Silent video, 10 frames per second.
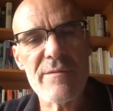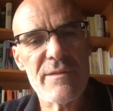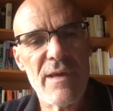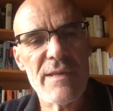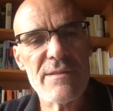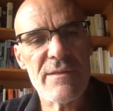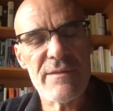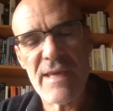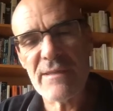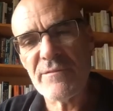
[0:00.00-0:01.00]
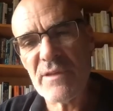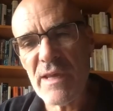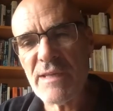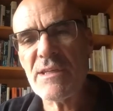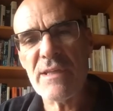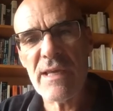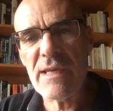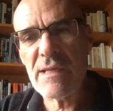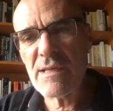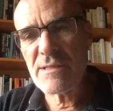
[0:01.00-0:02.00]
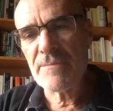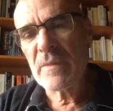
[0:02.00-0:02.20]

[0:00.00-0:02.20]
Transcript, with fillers: in the, at the end of the 1880s,